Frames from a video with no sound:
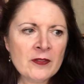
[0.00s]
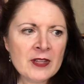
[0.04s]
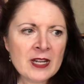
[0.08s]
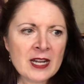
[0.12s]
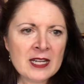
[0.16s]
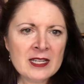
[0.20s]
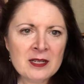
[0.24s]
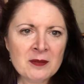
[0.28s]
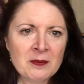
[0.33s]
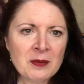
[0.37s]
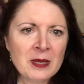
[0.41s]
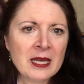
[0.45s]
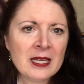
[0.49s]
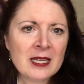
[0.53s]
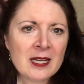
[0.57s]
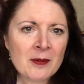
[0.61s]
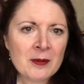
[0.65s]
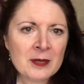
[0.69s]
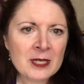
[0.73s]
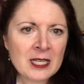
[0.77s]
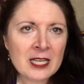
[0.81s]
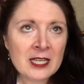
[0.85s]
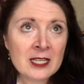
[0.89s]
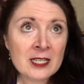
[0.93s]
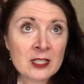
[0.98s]
And then I didn't pick it
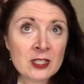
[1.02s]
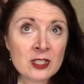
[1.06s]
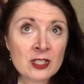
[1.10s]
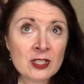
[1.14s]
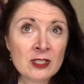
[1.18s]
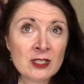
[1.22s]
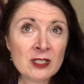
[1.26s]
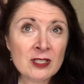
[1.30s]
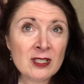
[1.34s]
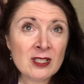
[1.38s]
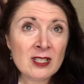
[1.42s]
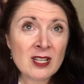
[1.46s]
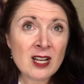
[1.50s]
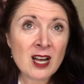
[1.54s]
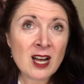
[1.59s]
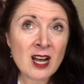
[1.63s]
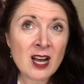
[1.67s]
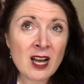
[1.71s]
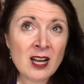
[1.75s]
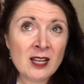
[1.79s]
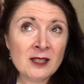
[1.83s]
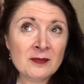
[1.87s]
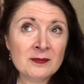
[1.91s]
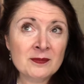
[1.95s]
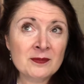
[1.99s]
up again until
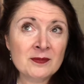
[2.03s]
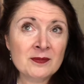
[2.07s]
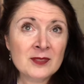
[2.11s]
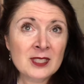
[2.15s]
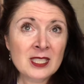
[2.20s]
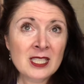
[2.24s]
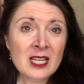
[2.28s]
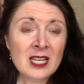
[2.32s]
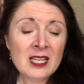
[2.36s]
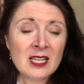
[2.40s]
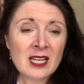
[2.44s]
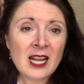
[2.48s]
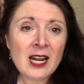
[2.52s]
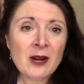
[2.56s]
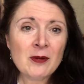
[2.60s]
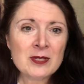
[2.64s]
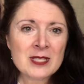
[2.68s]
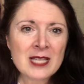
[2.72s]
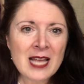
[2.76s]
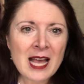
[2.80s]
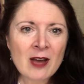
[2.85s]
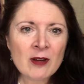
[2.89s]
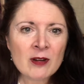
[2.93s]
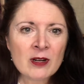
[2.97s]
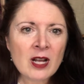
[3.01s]
um, God, I
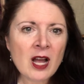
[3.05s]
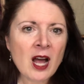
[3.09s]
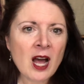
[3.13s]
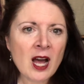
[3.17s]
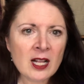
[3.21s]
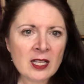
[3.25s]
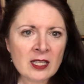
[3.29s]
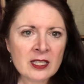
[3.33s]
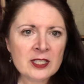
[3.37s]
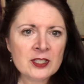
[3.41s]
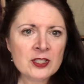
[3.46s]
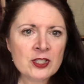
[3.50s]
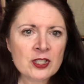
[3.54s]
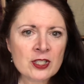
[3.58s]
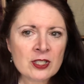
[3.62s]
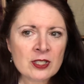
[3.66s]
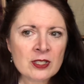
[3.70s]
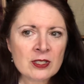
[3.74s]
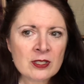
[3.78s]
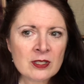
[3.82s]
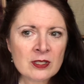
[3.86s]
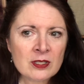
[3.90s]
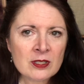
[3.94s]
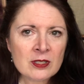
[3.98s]
was out of college.